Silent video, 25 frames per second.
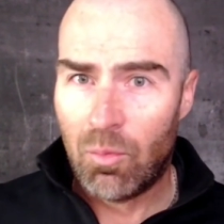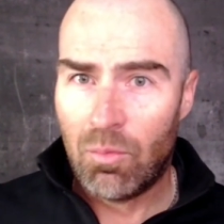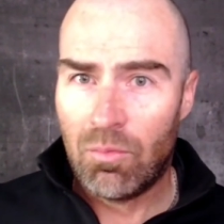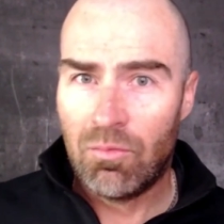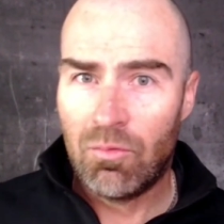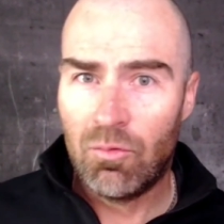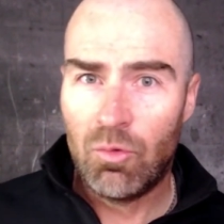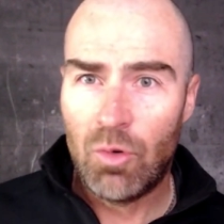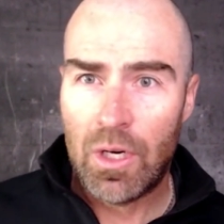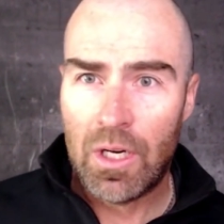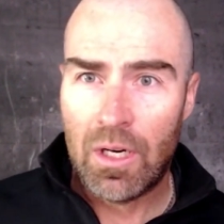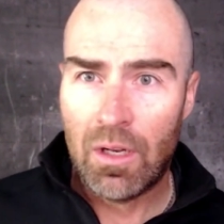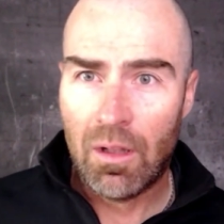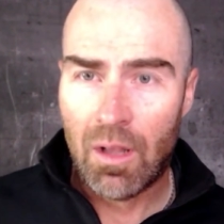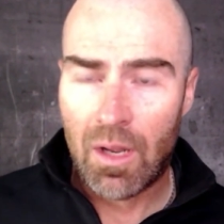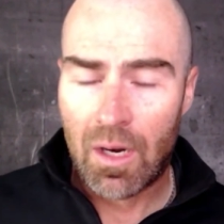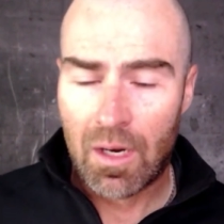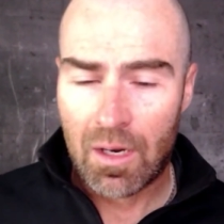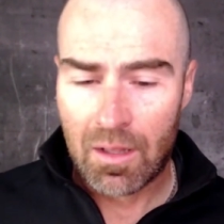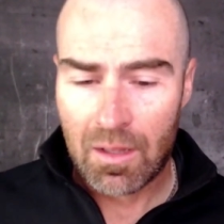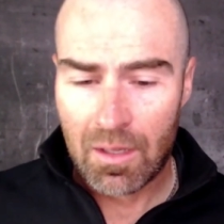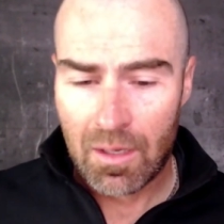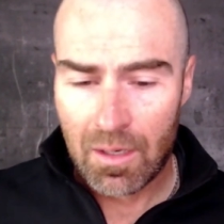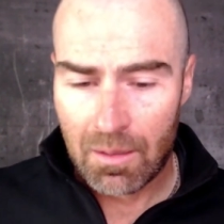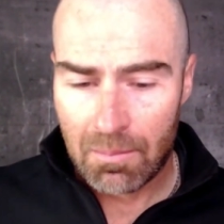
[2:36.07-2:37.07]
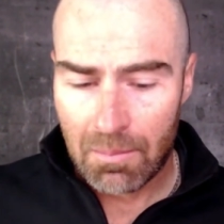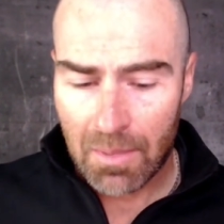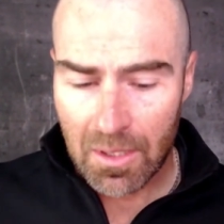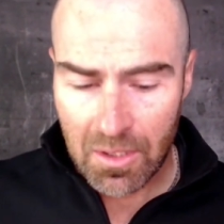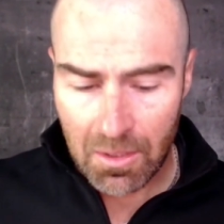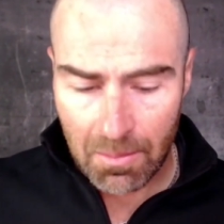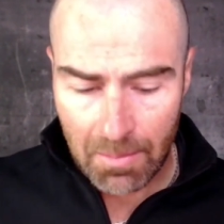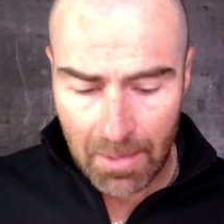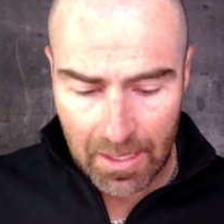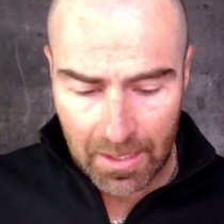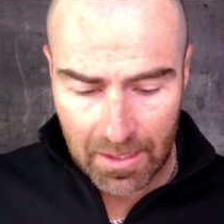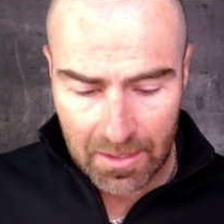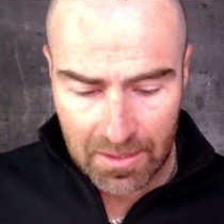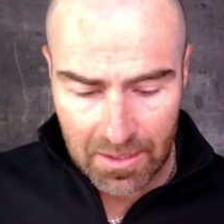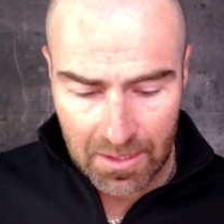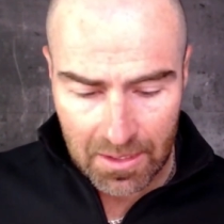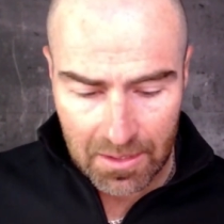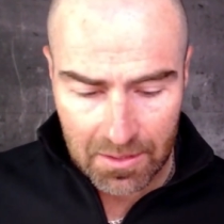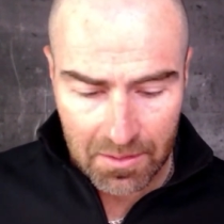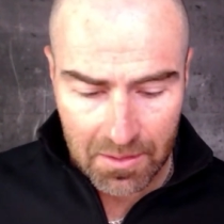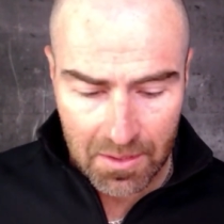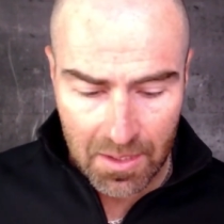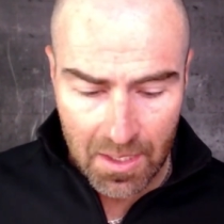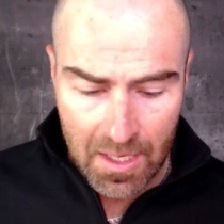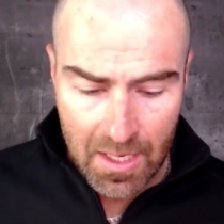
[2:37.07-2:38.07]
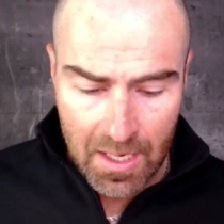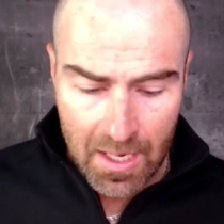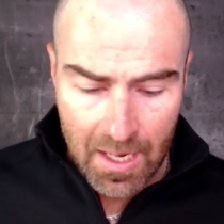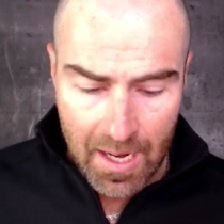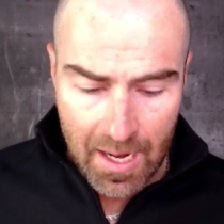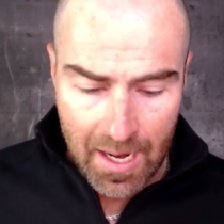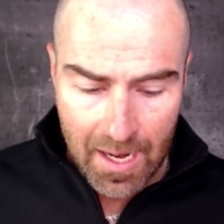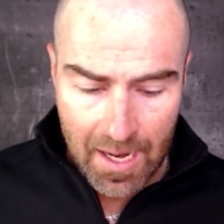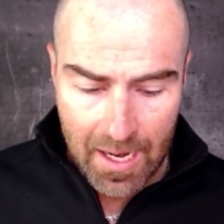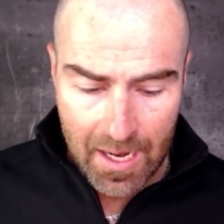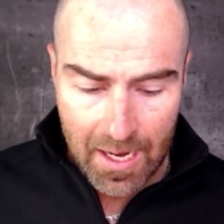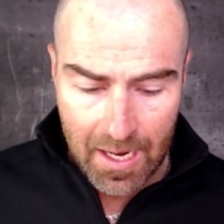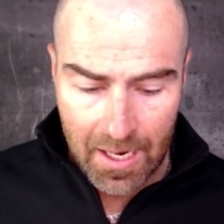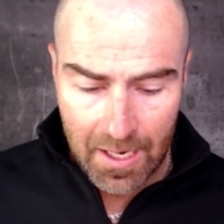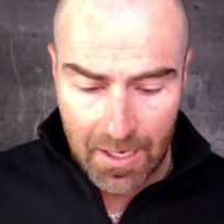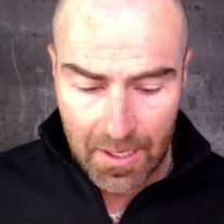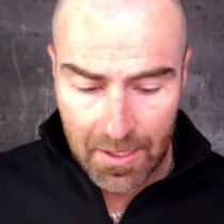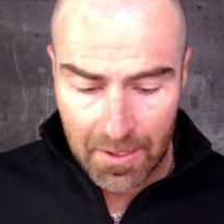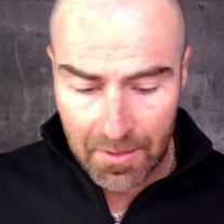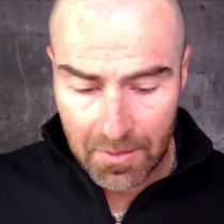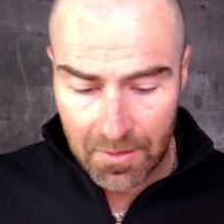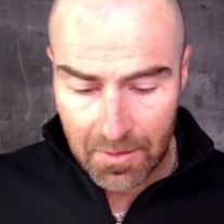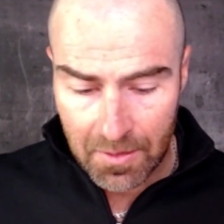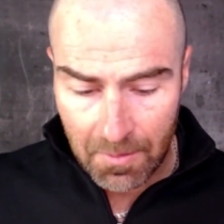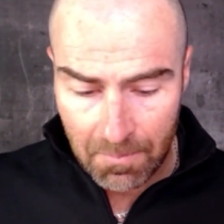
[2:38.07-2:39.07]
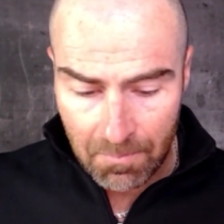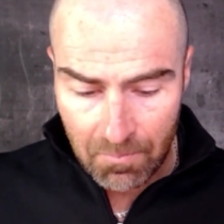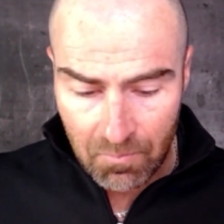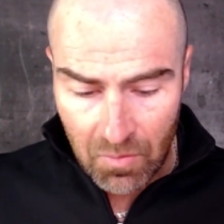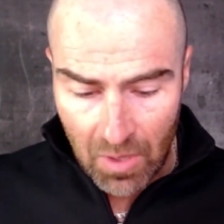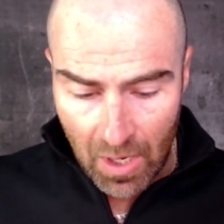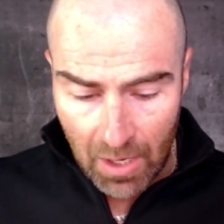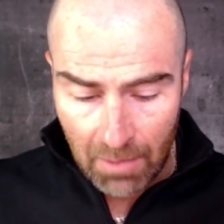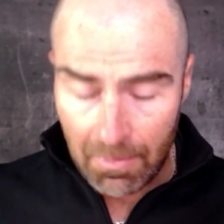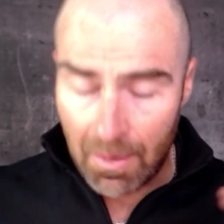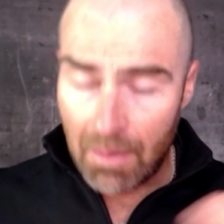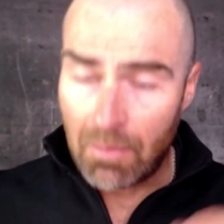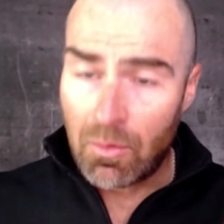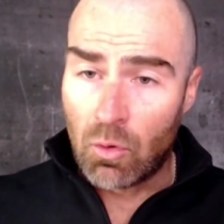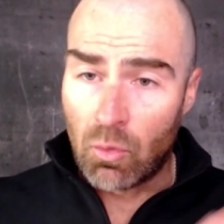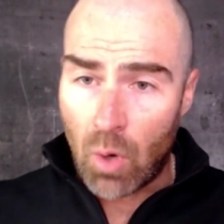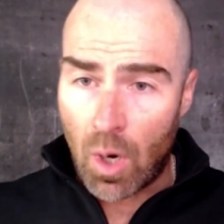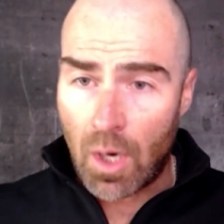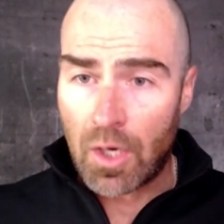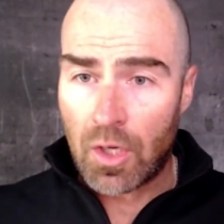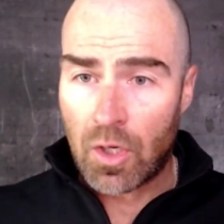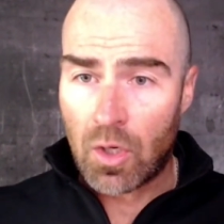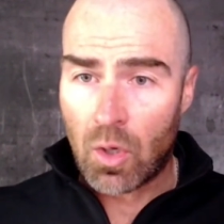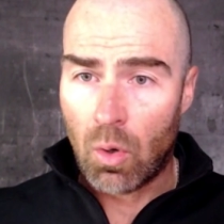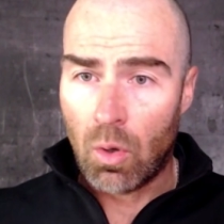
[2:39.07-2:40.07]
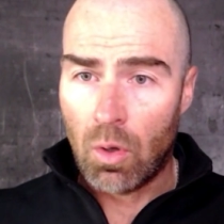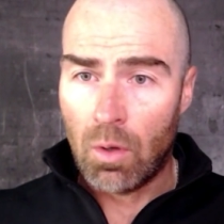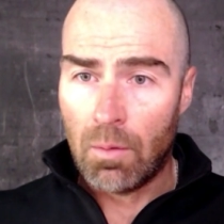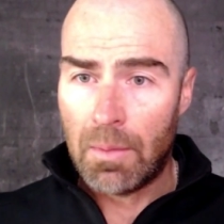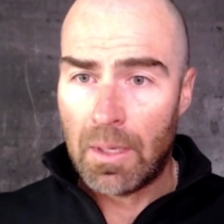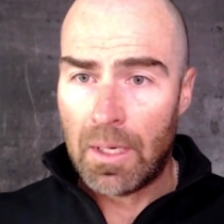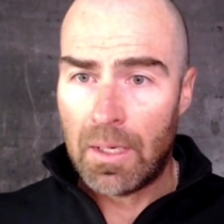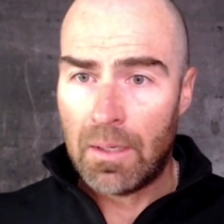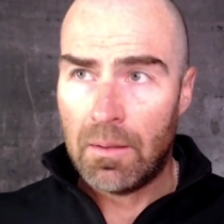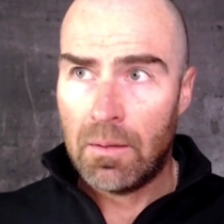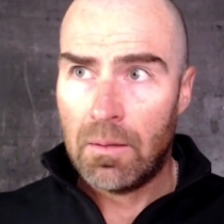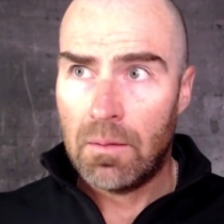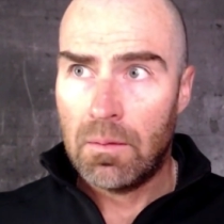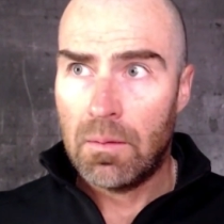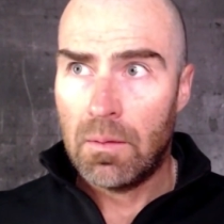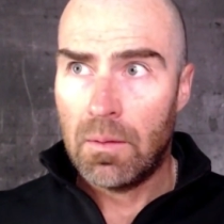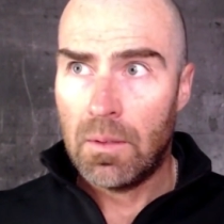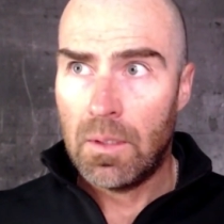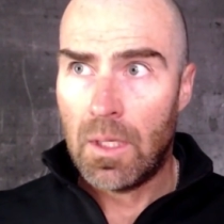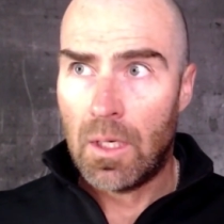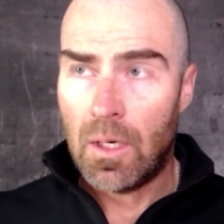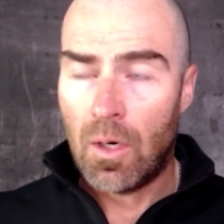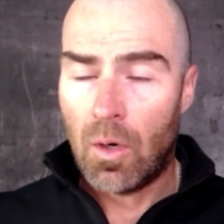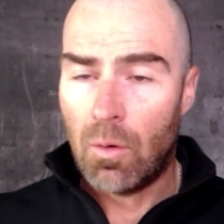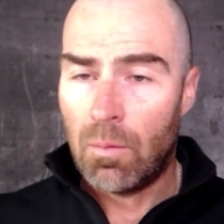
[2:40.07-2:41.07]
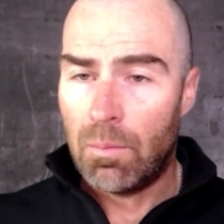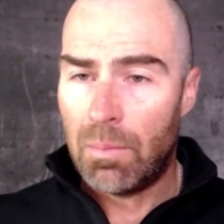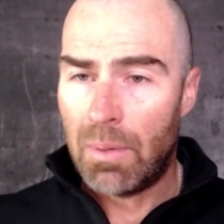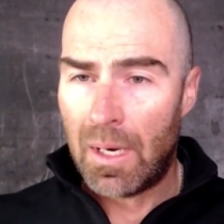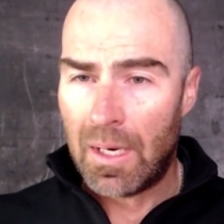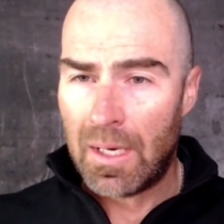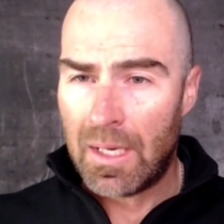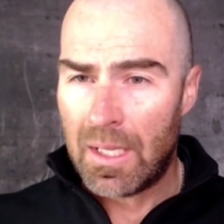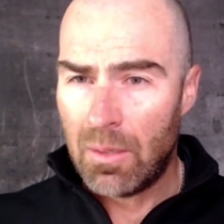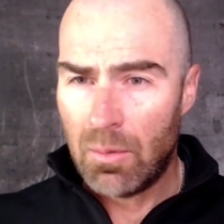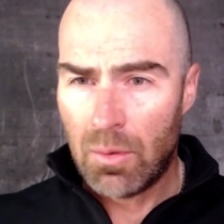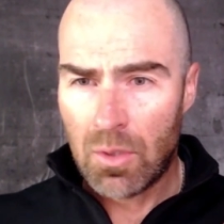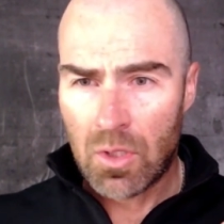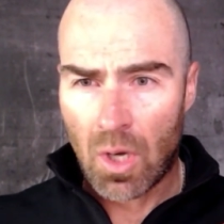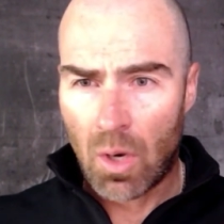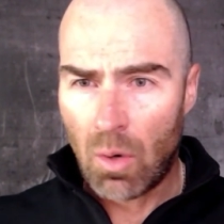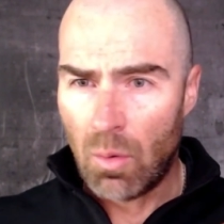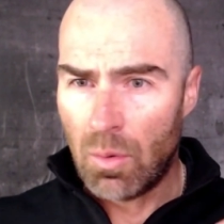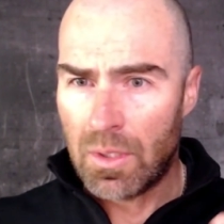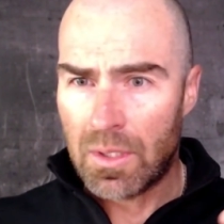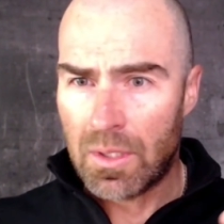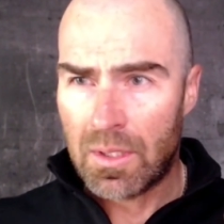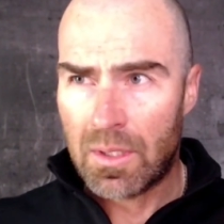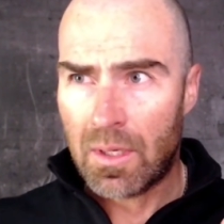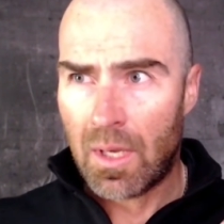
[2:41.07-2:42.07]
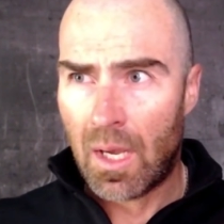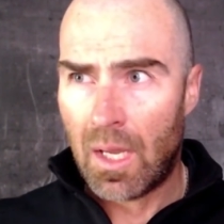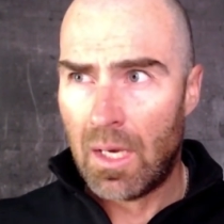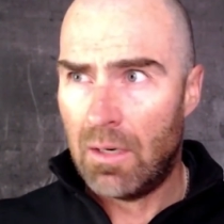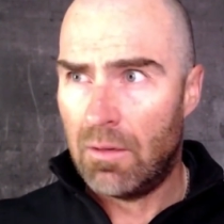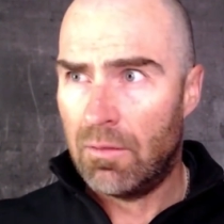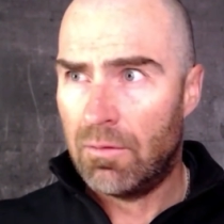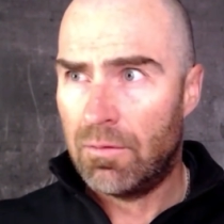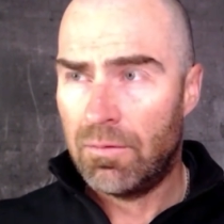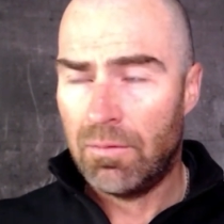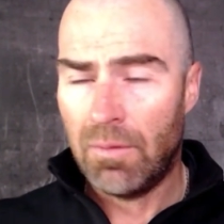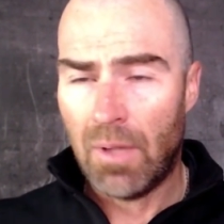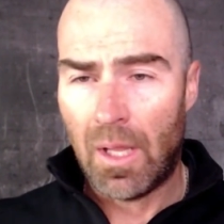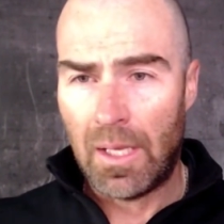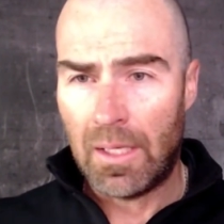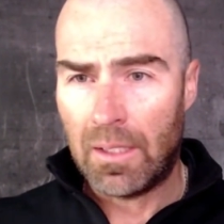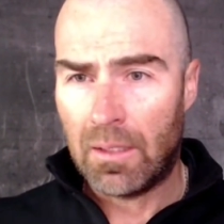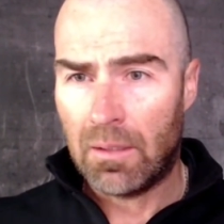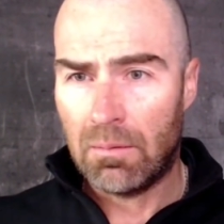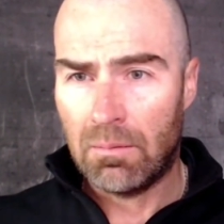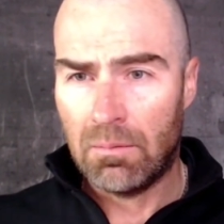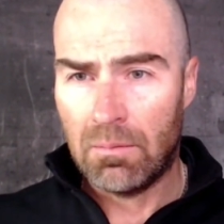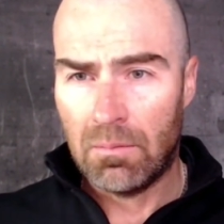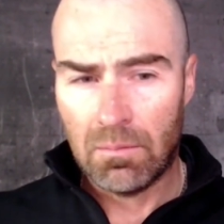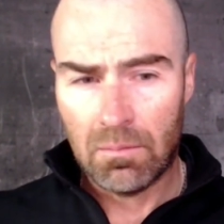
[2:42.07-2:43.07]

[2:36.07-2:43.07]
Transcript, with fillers: read a lot of the muscle magazines, and I remember Ronnie Coleman, you know, but he was always kind of like,